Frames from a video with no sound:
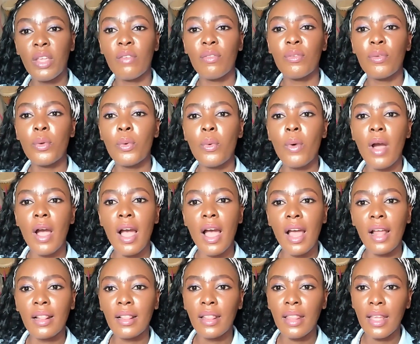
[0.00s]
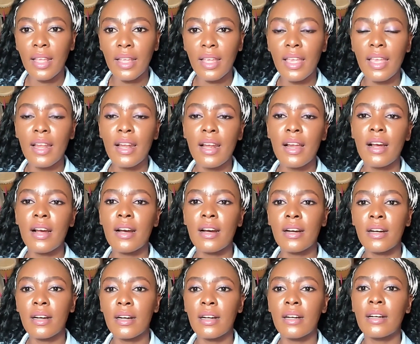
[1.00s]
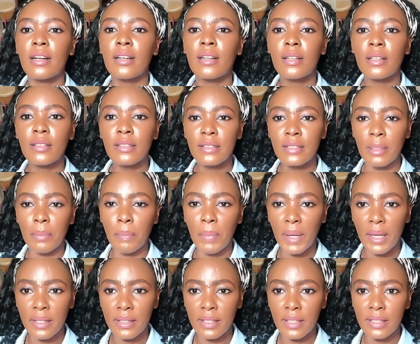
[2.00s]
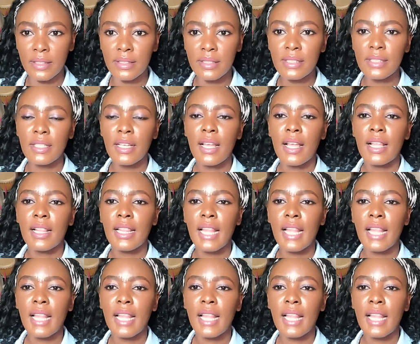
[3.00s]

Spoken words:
if you are taking a dependent,